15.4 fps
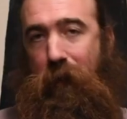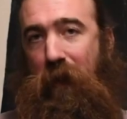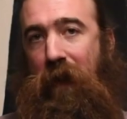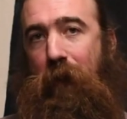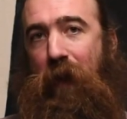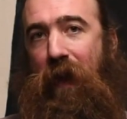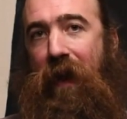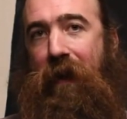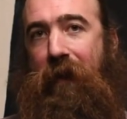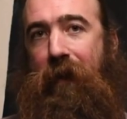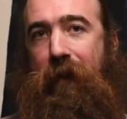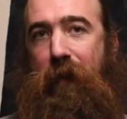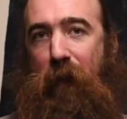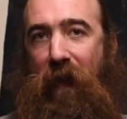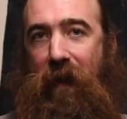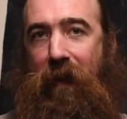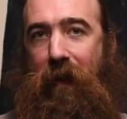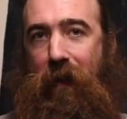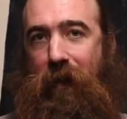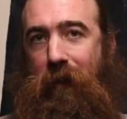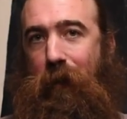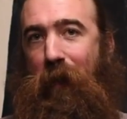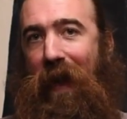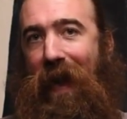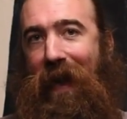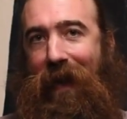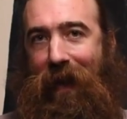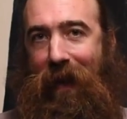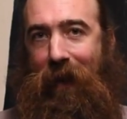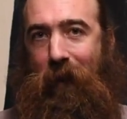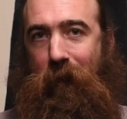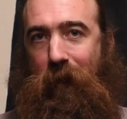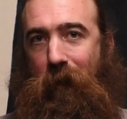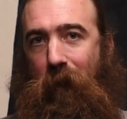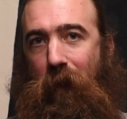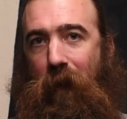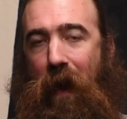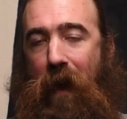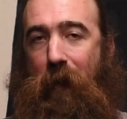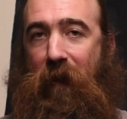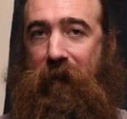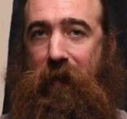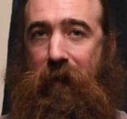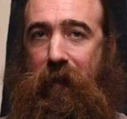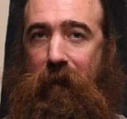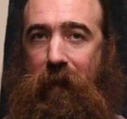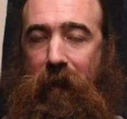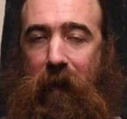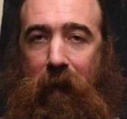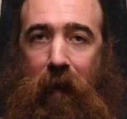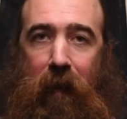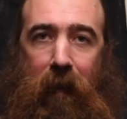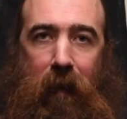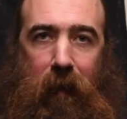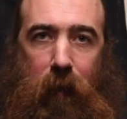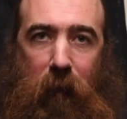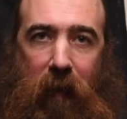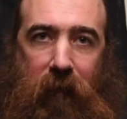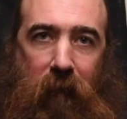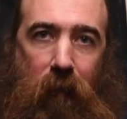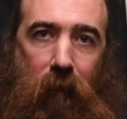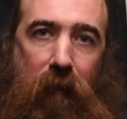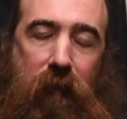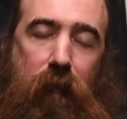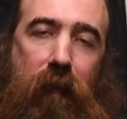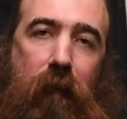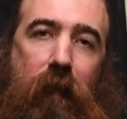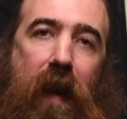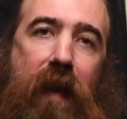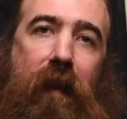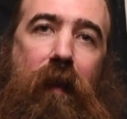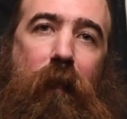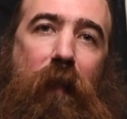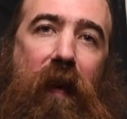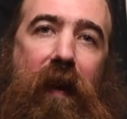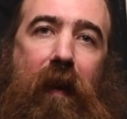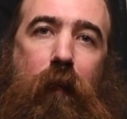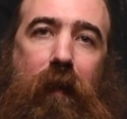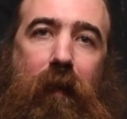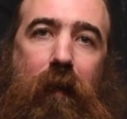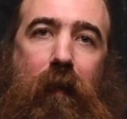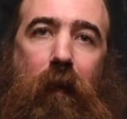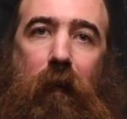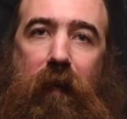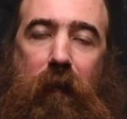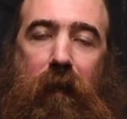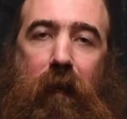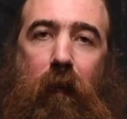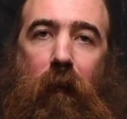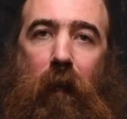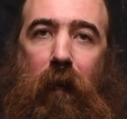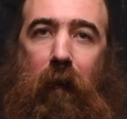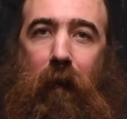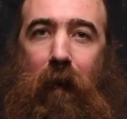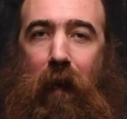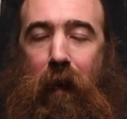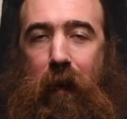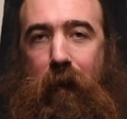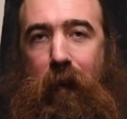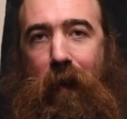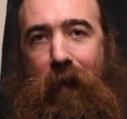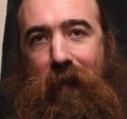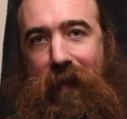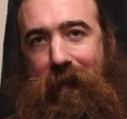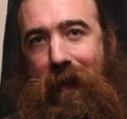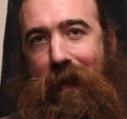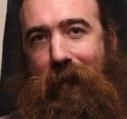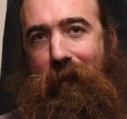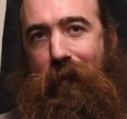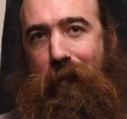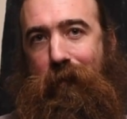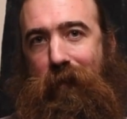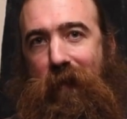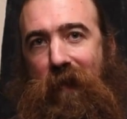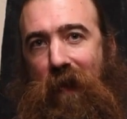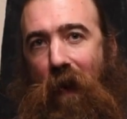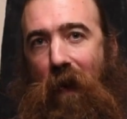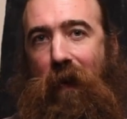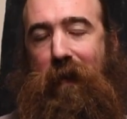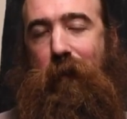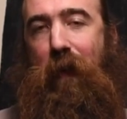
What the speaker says: the beam pattern depending on your bank angle or how much you're turning. You may have noticed when you're riding your bike, when you go into a corner, you have this kind of dark